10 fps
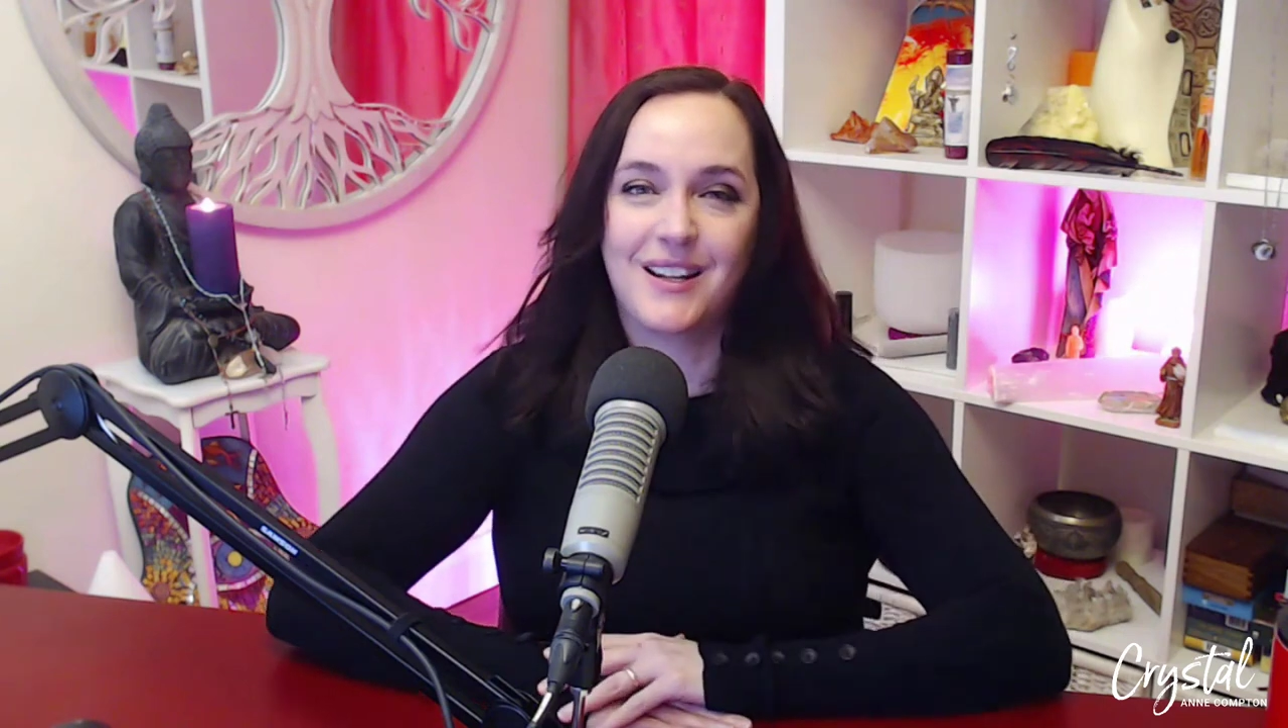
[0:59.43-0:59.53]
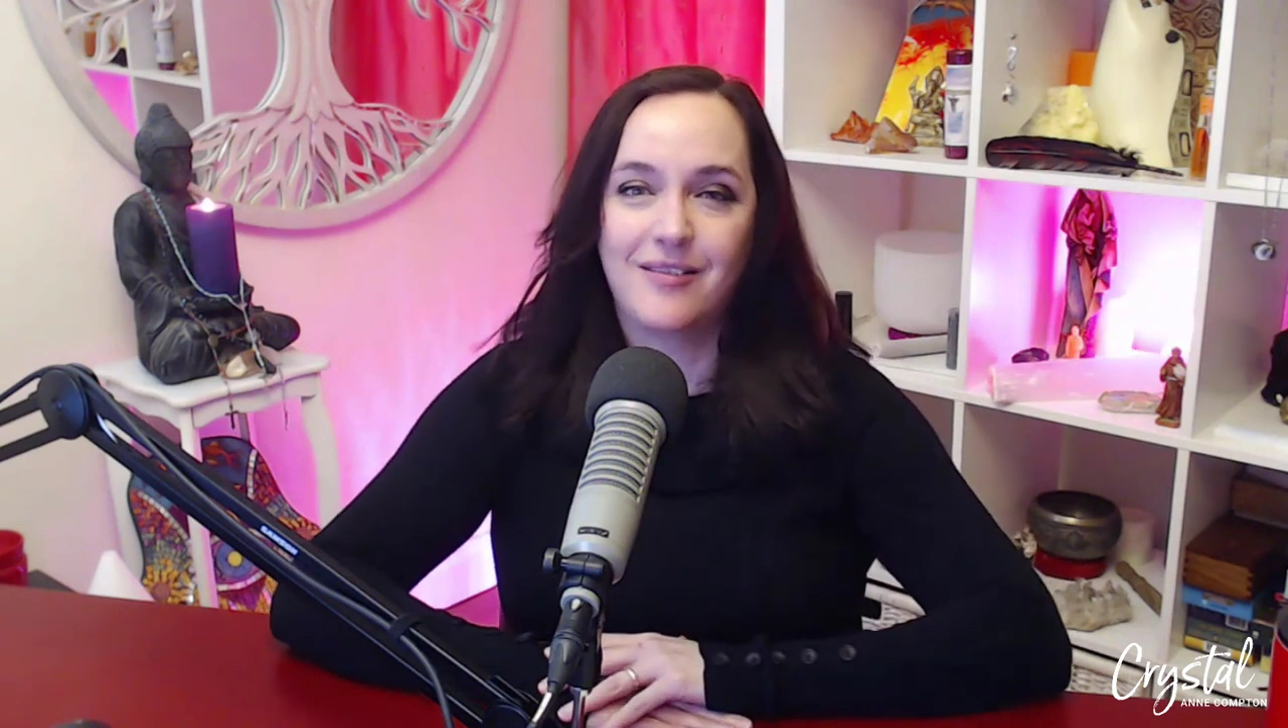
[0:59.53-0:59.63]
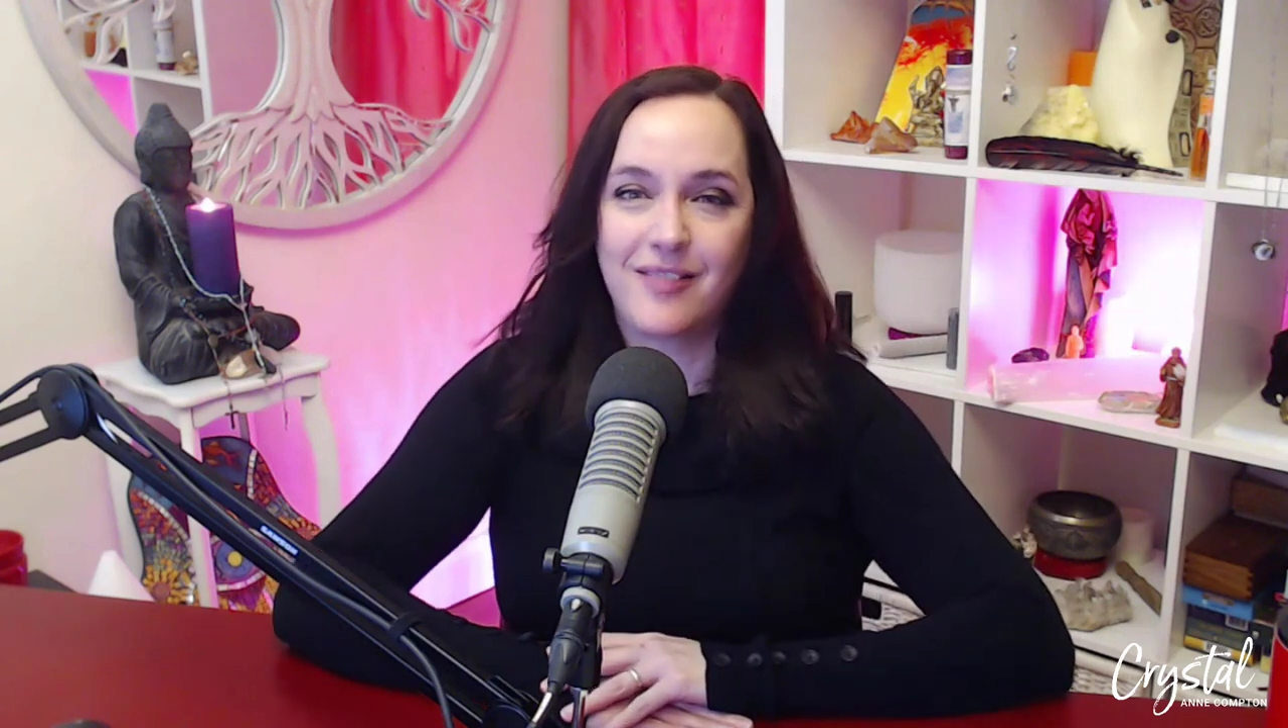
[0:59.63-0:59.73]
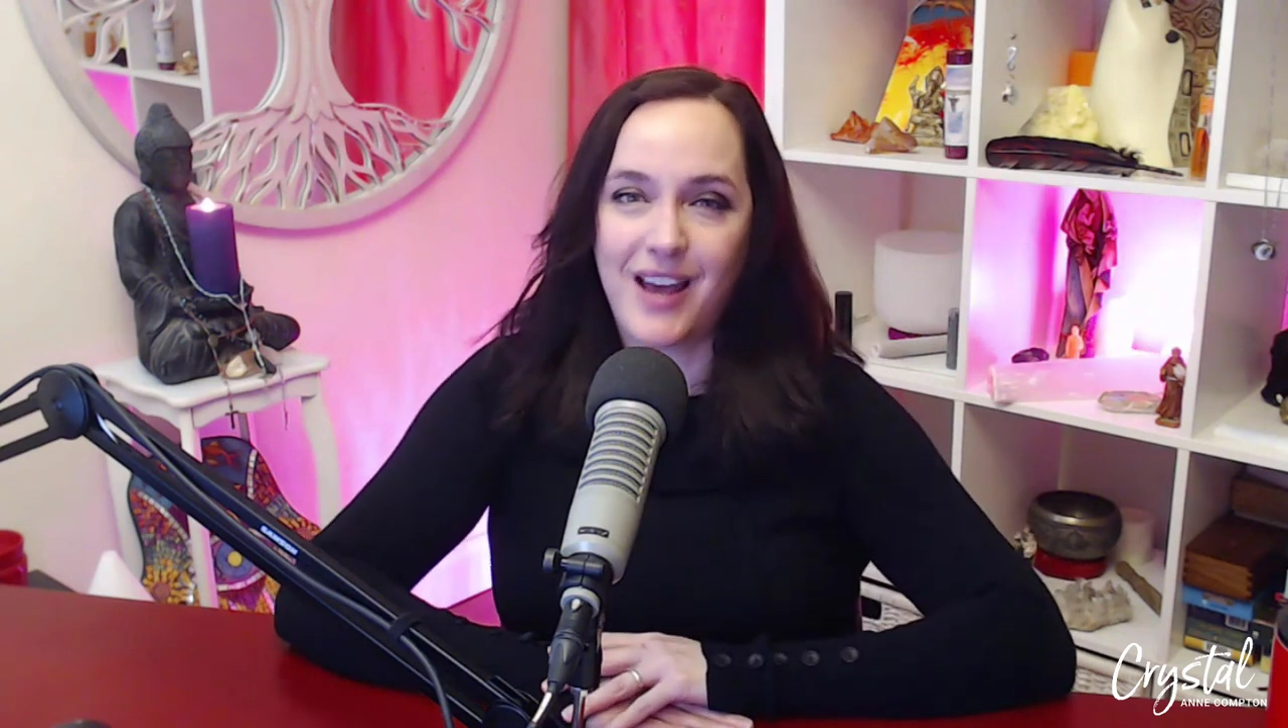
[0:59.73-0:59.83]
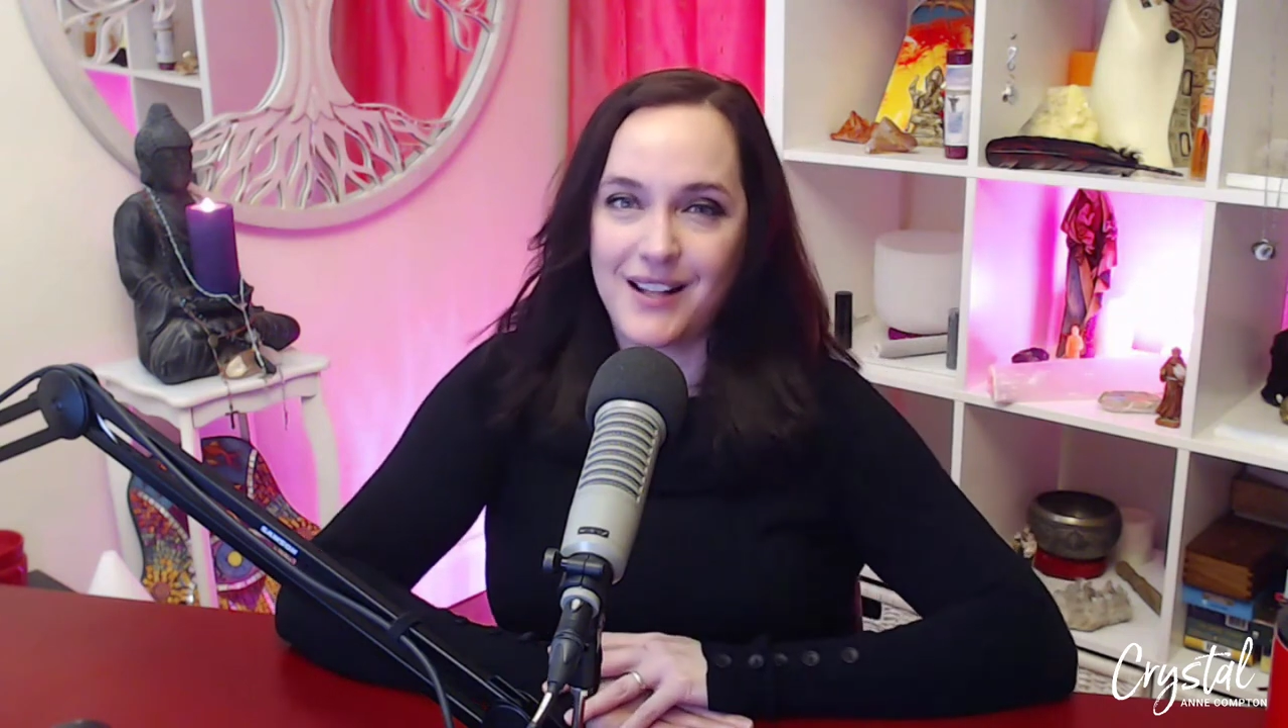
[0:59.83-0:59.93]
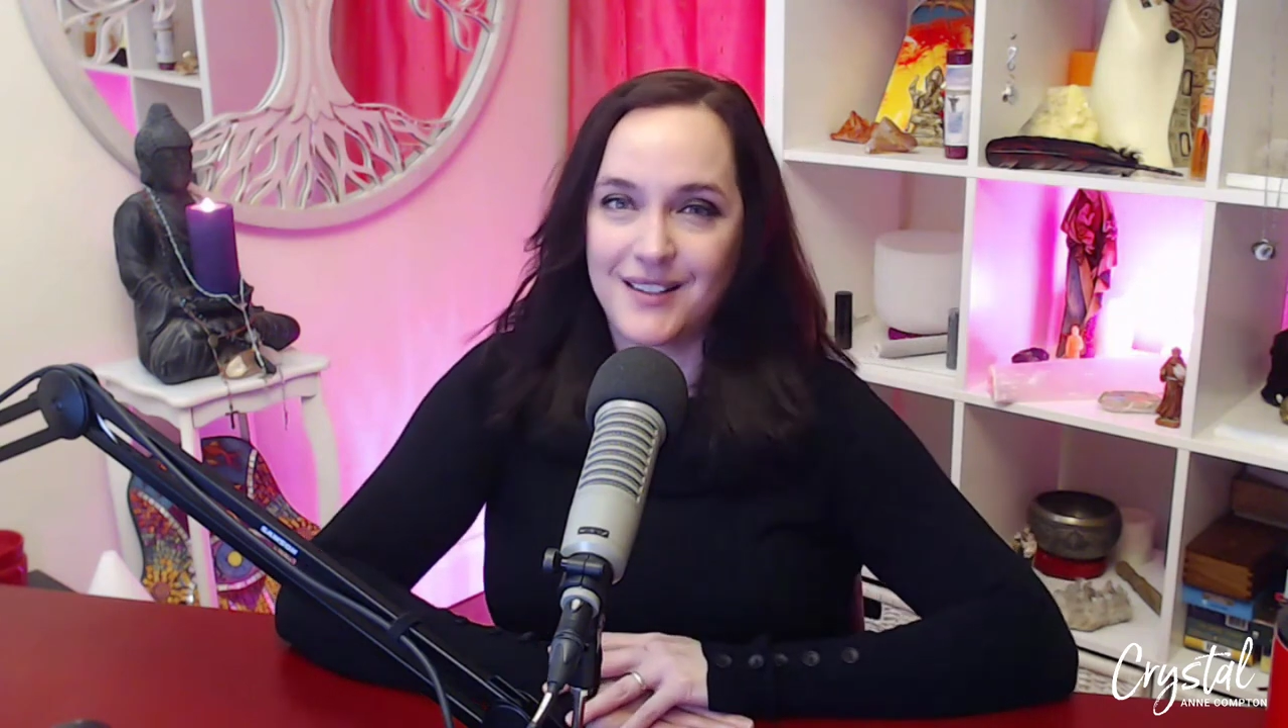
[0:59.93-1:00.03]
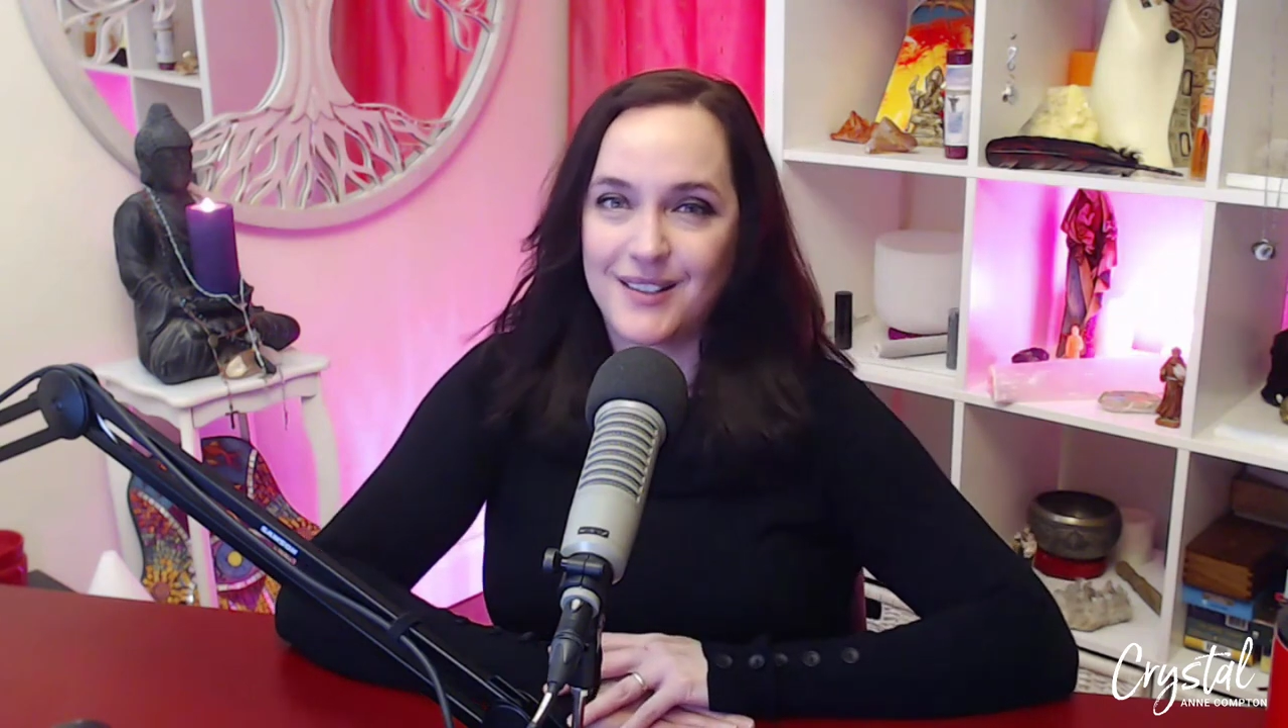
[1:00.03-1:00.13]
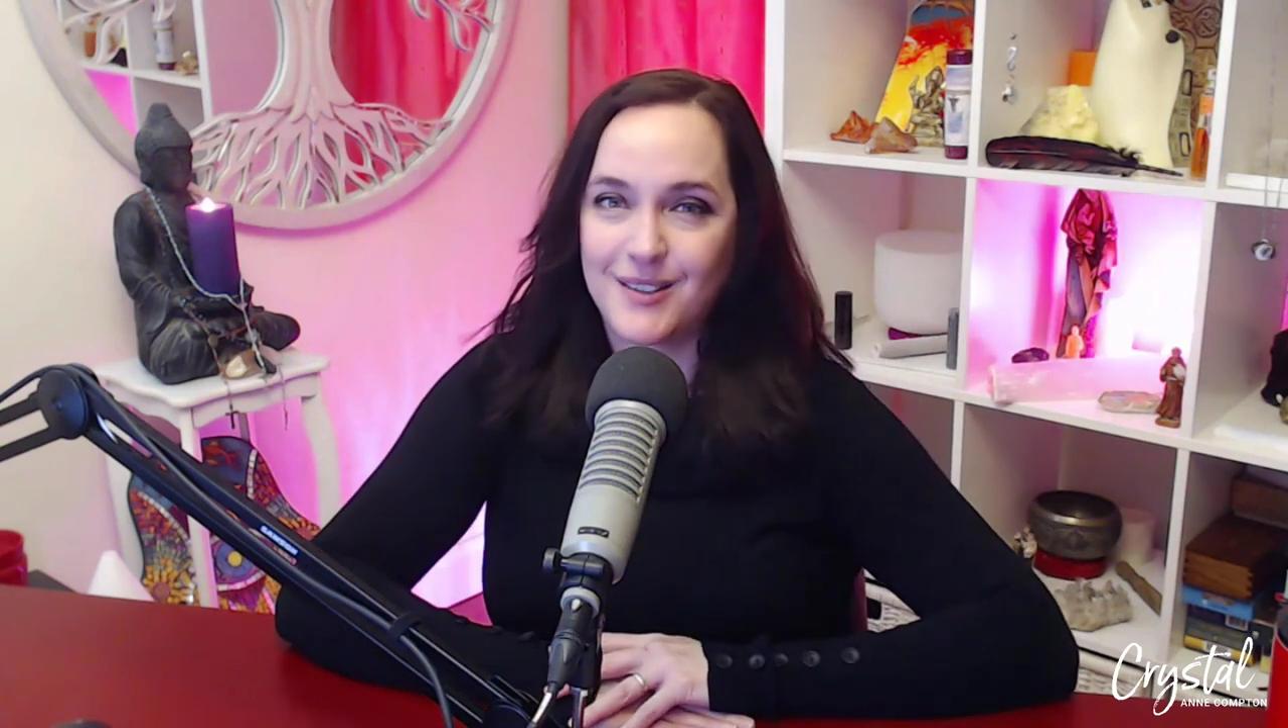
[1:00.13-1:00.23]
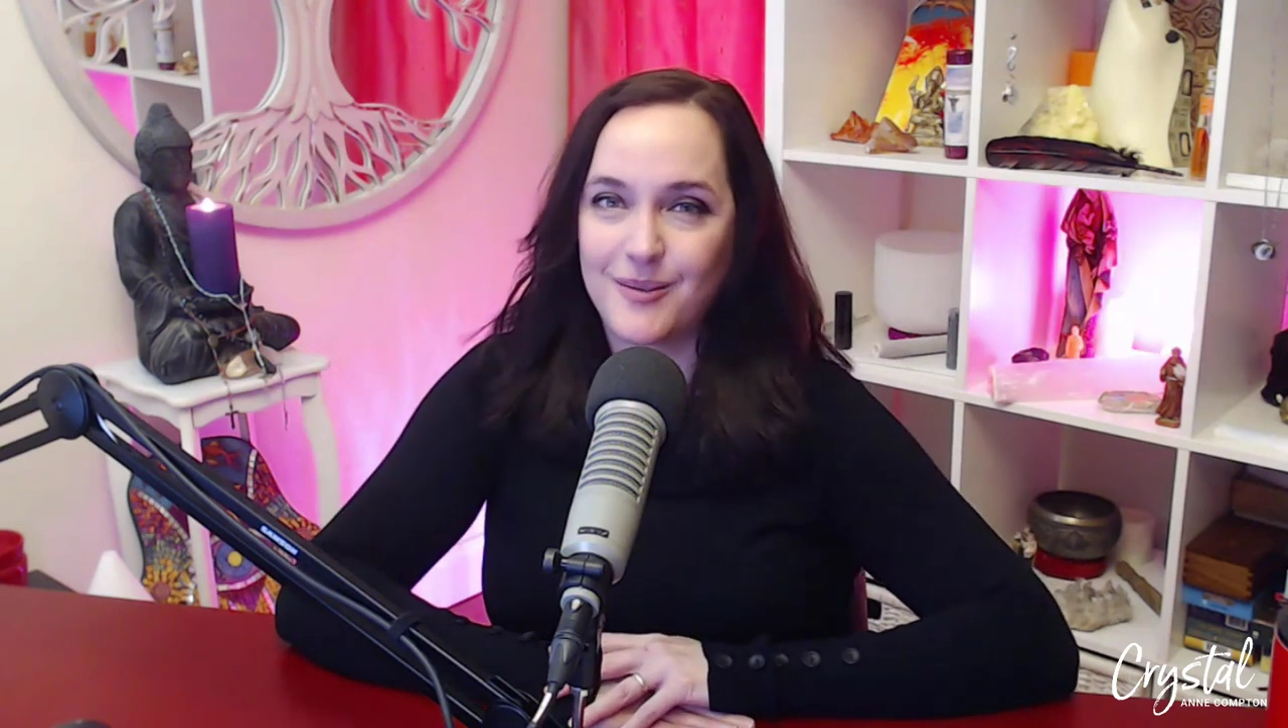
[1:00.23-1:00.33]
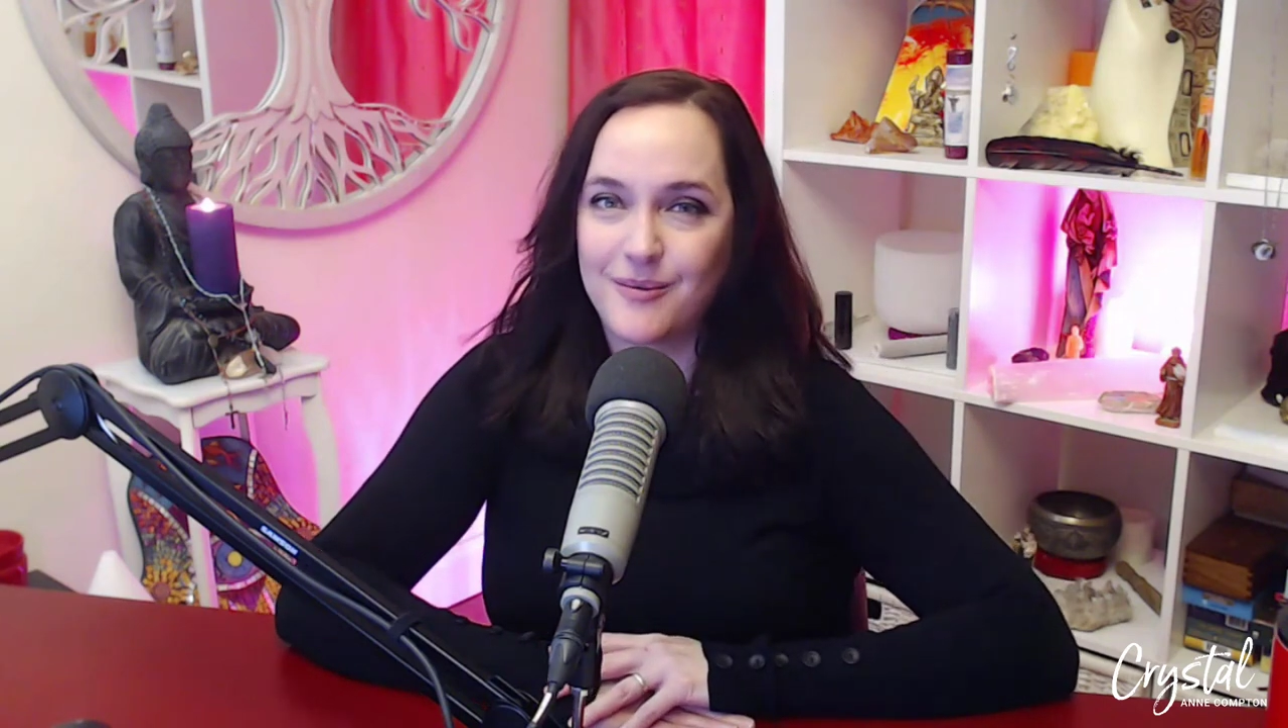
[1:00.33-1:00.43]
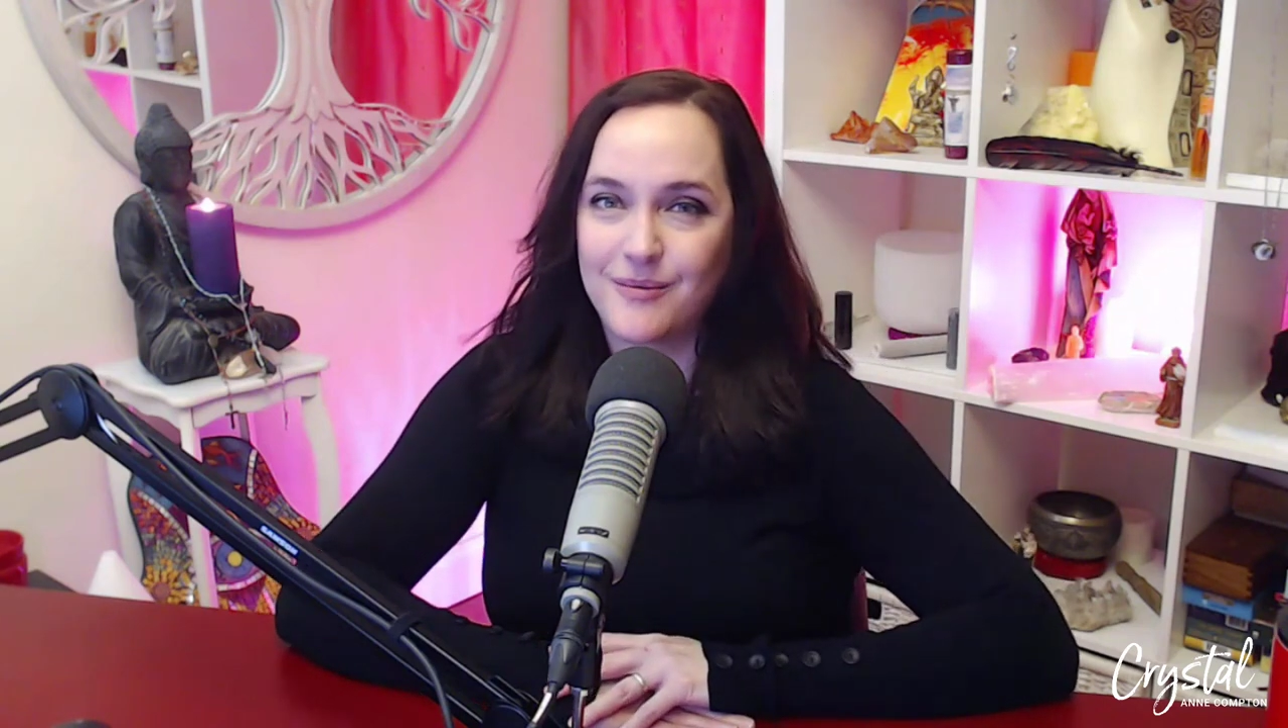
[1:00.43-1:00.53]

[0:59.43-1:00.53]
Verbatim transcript: advance.